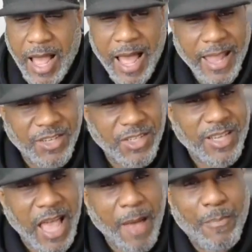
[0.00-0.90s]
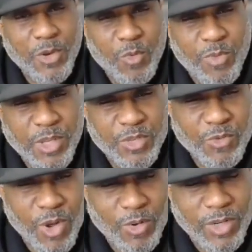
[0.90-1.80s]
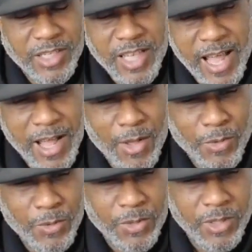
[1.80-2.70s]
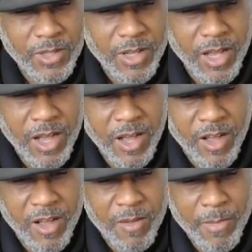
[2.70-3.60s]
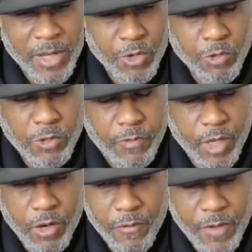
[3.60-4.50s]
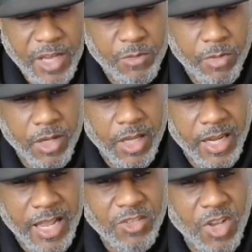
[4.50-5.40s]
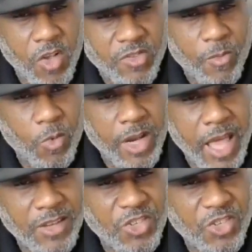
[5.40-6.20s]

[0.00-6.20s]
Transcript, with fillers: I just happened to be scrolling down uh, my news feed on Facebook and I saw someone had